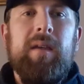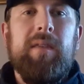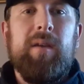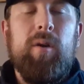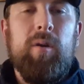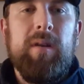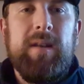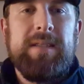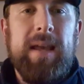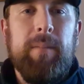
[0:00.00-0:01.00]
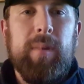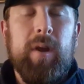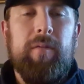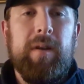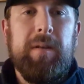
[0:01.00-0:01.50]
The concept
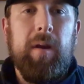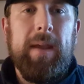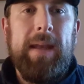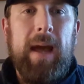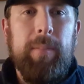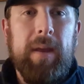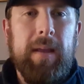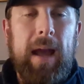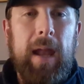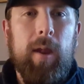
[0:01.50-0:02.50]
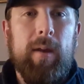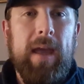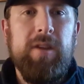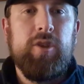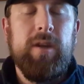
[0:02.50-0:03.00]
of a dynamic
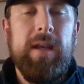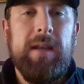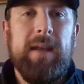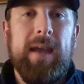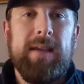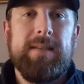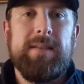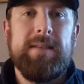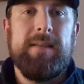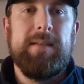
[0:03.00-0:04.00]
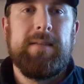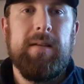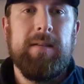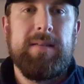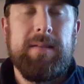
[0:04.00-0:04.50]
allocation index is
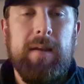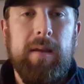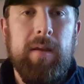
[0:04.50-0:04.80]
discussed.